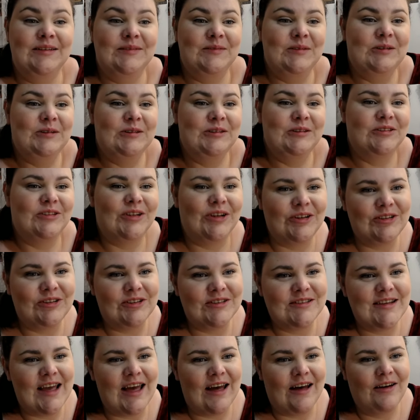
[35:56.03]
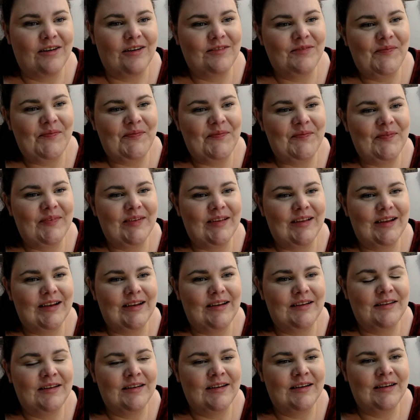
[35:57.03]
So just, yeah,
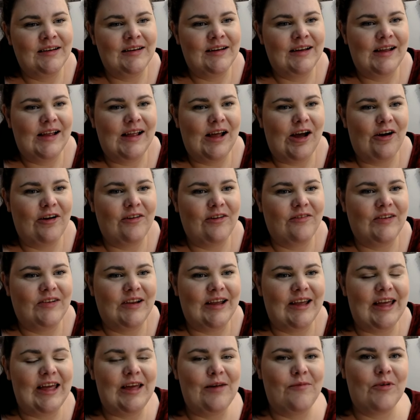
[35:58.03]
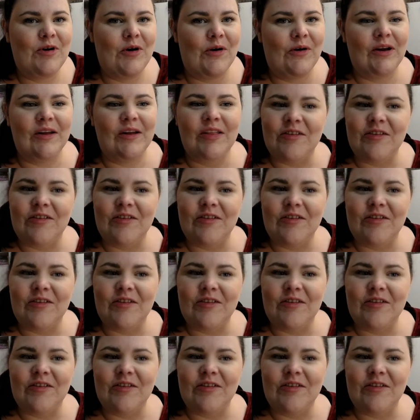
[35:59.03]
hopefully keep going in the right